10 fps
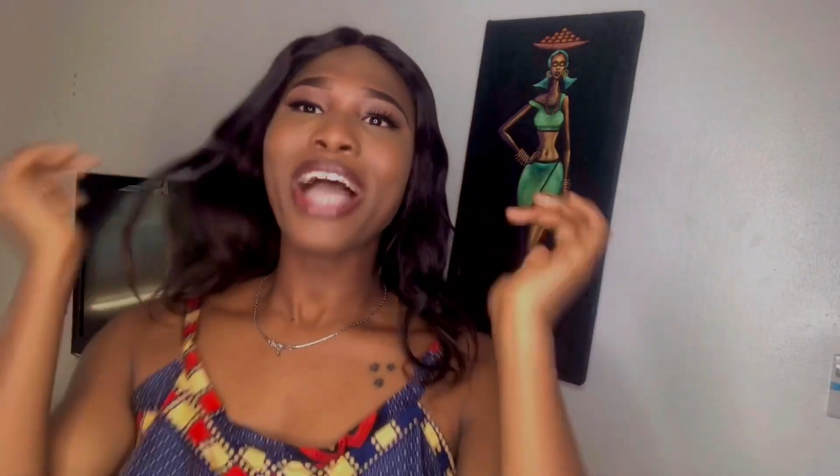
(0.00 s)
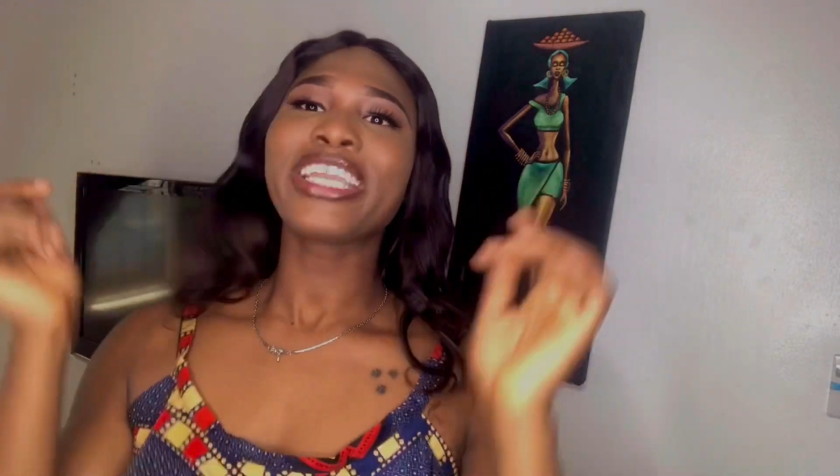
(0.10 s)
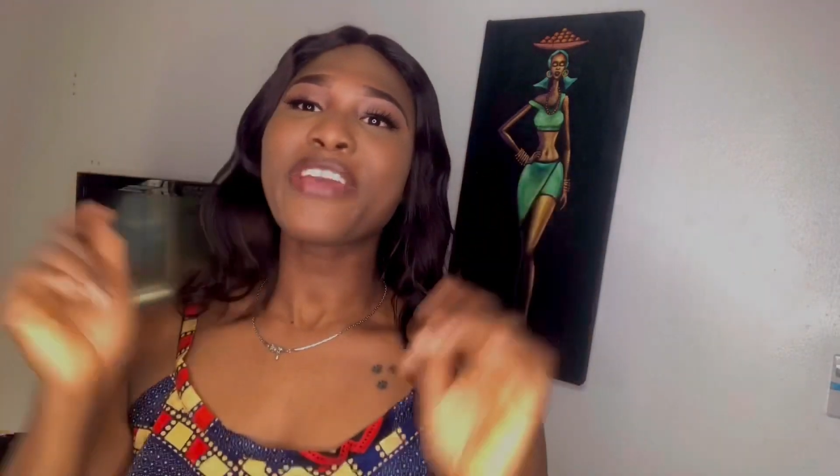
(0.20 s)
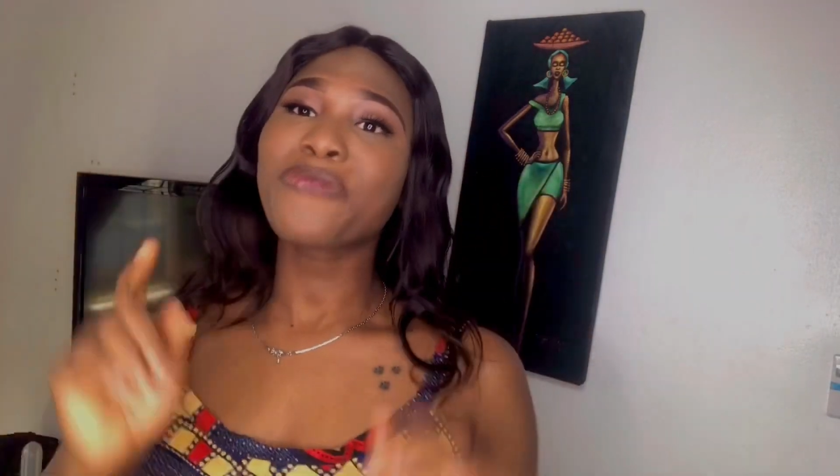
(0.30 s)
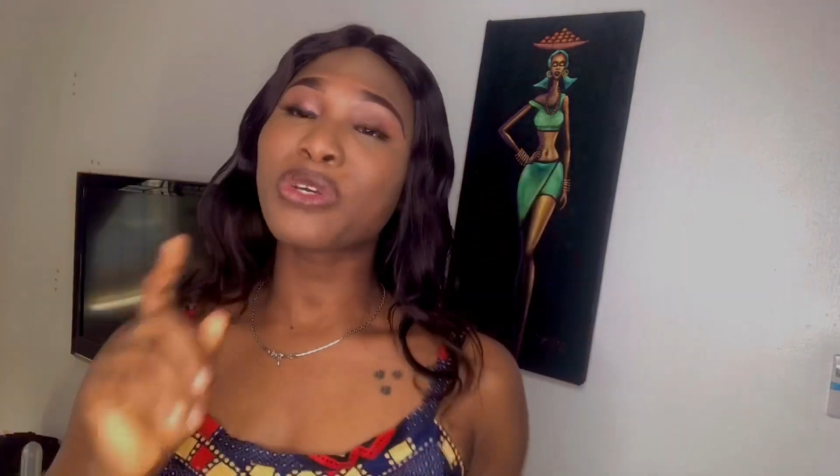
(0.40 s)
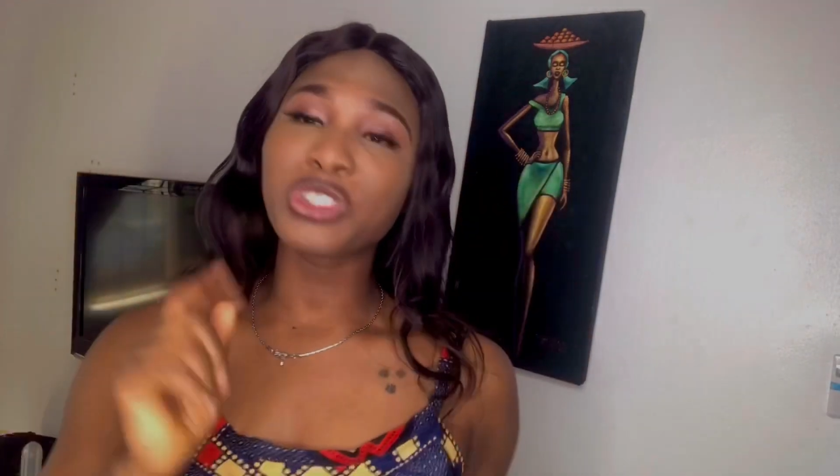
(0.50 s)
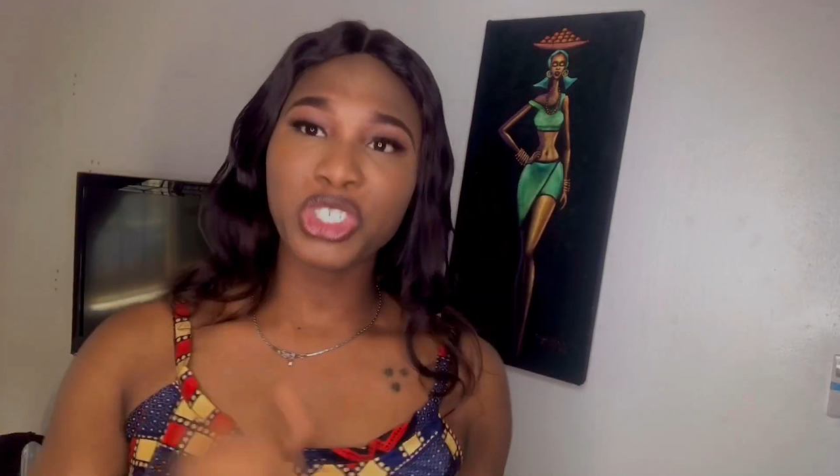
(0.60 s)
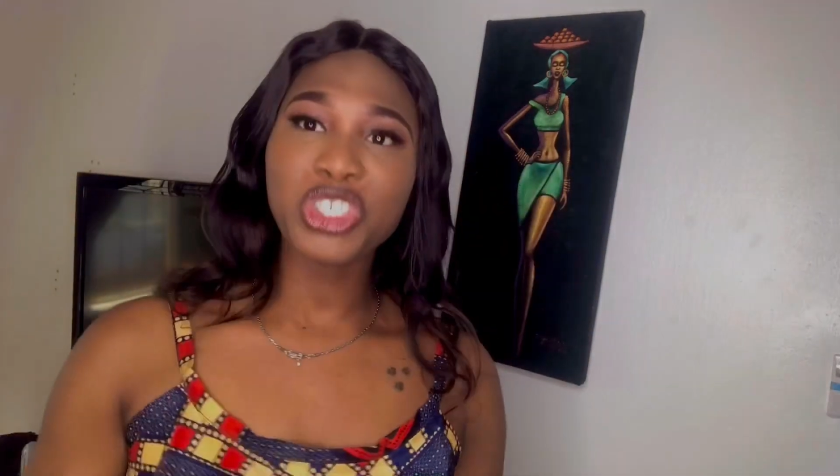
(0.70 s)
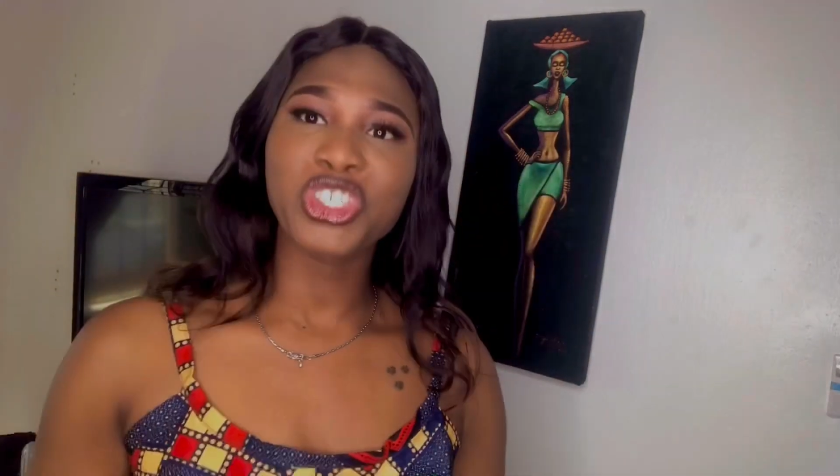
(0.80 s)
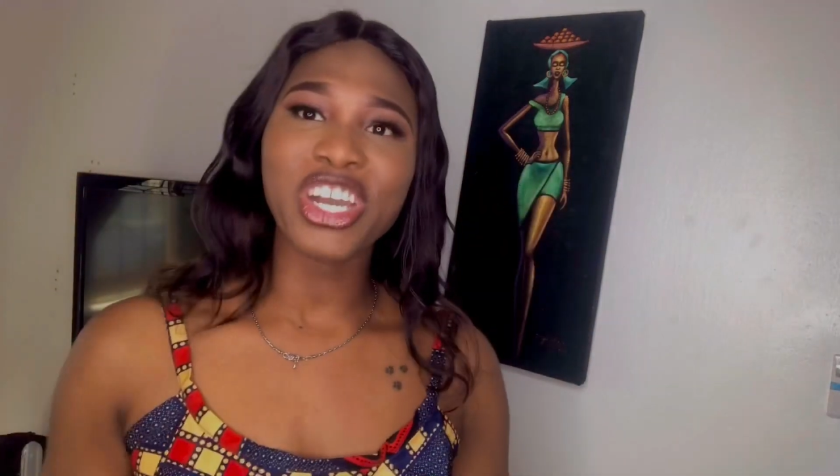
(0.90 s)
And if you're
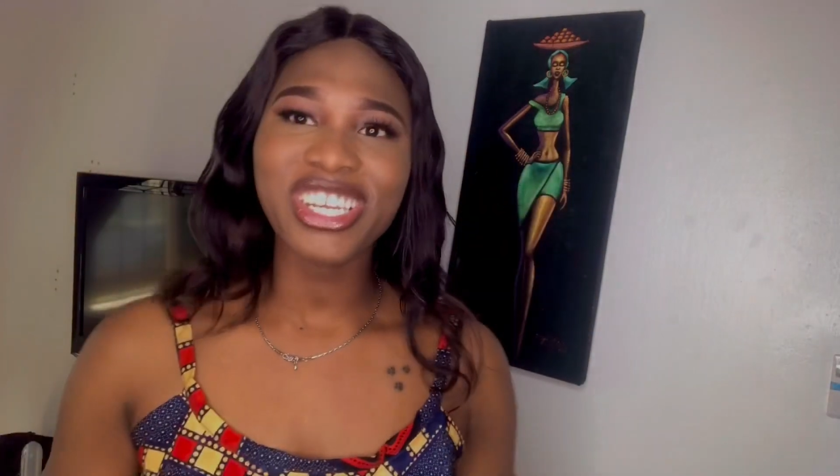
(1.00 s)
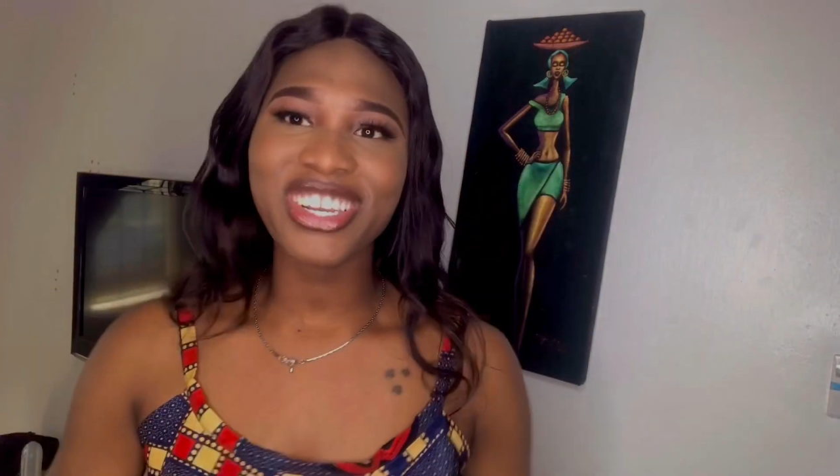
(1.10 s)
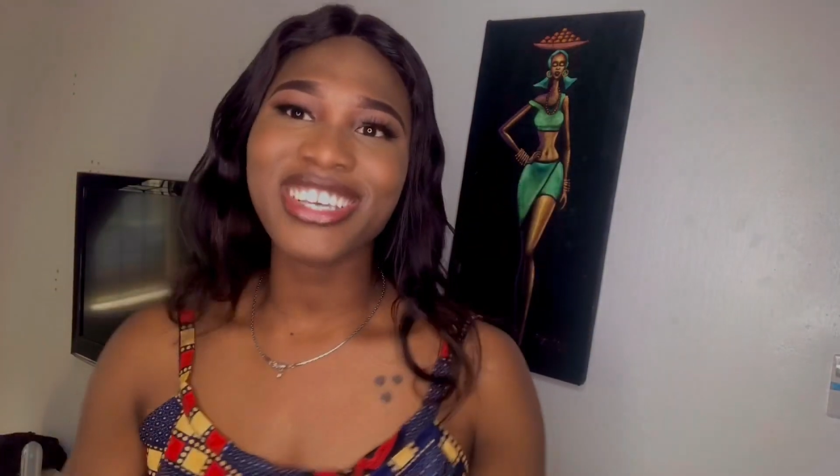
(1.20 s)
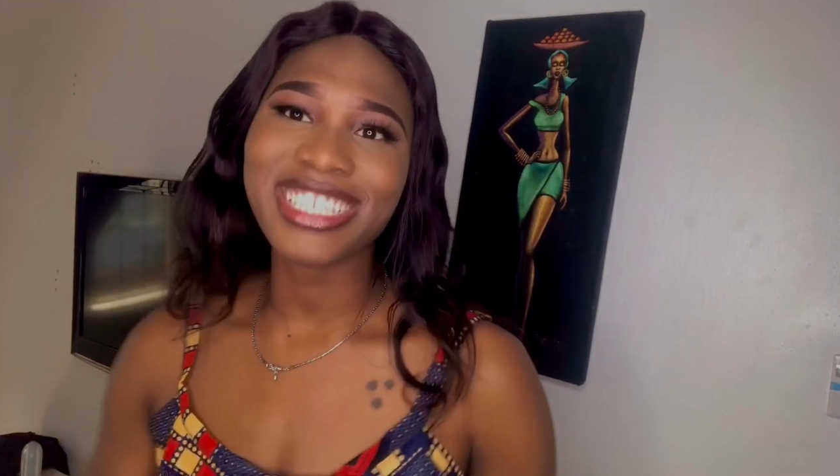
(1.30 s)
just joining us,